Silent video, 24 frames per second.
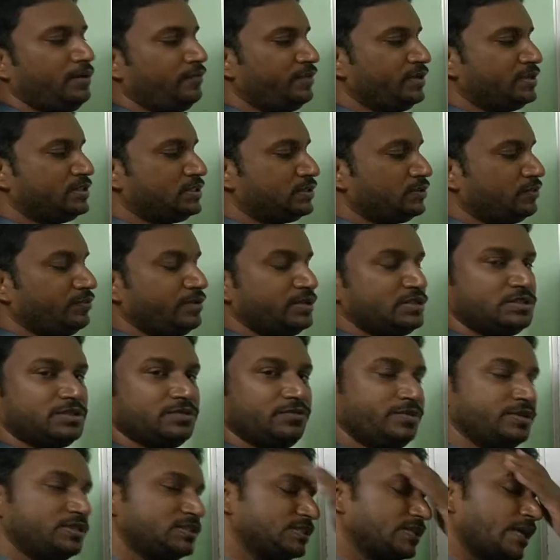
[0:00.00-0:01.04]
Which
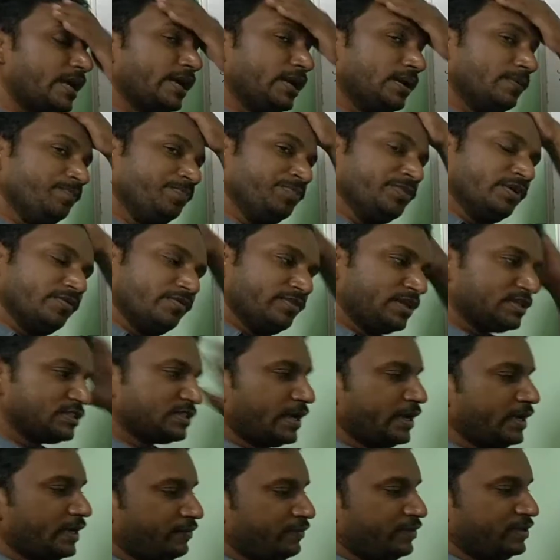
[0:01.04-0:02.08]
side? The
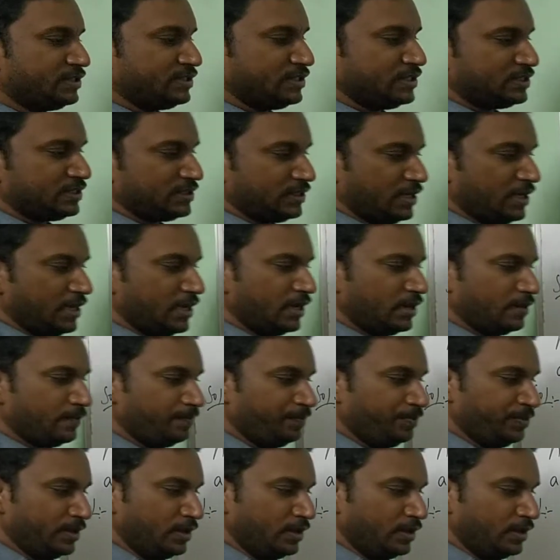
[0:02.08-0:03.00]
side which is here.